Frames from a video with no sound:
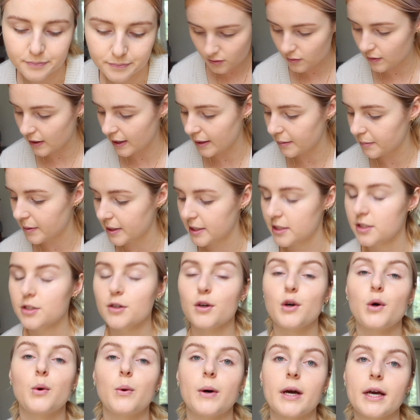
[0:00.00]
Right, I might do
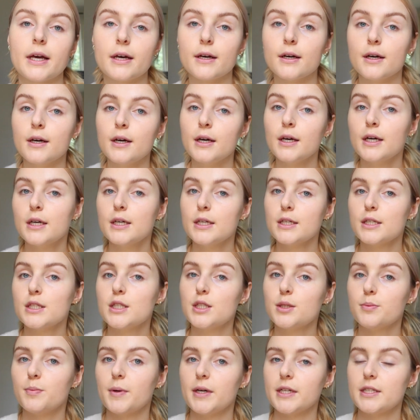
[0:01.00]
a quick
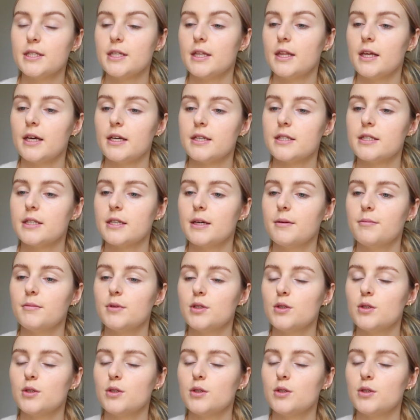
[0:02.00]
spritz of this in